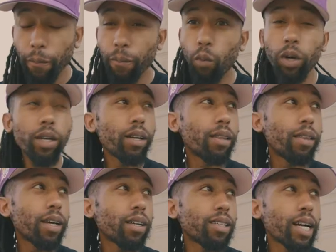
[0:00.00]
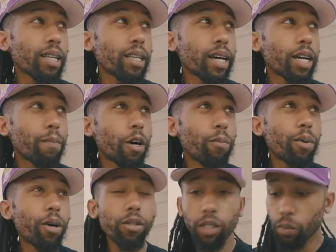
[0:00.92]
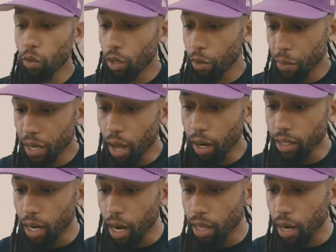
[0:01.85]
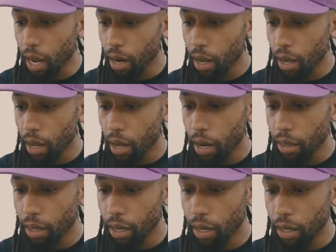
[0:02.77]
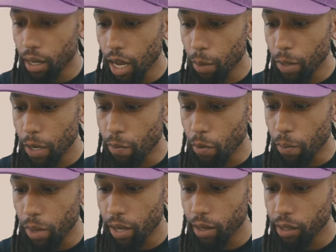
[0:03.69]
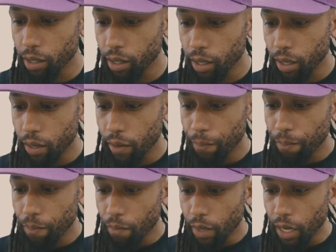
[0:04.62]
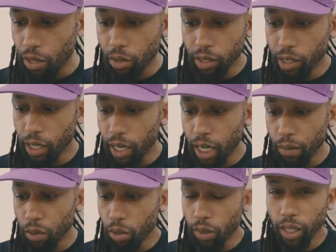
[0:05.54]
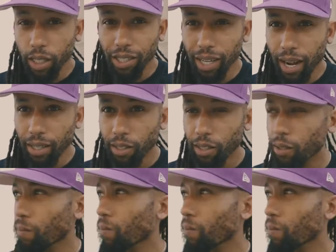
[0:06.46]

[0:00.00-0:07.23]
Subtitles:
One of the things that I like about Baltimore, to be honest, that I think a lot of people miss, and you can see it even through these shots,